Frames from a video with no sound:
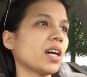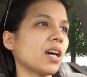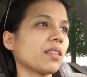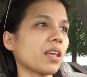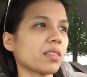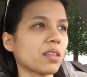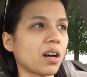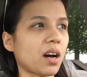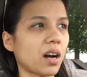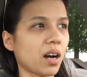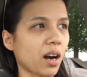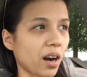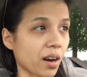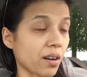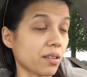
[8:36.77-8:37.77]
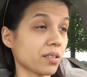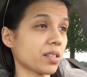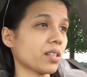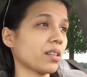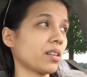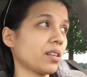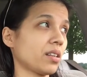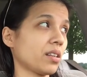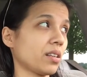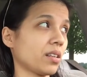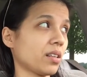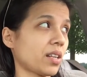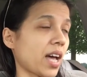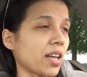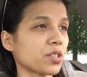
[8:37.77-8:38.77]
and that the heart
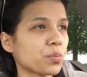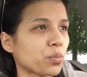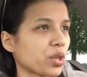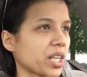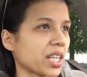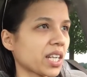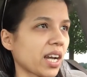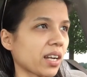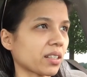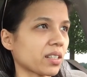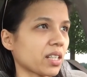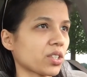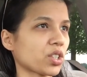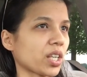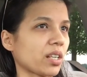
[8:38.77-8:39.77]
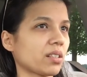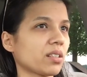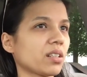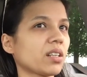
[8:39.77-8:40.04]
has precognition.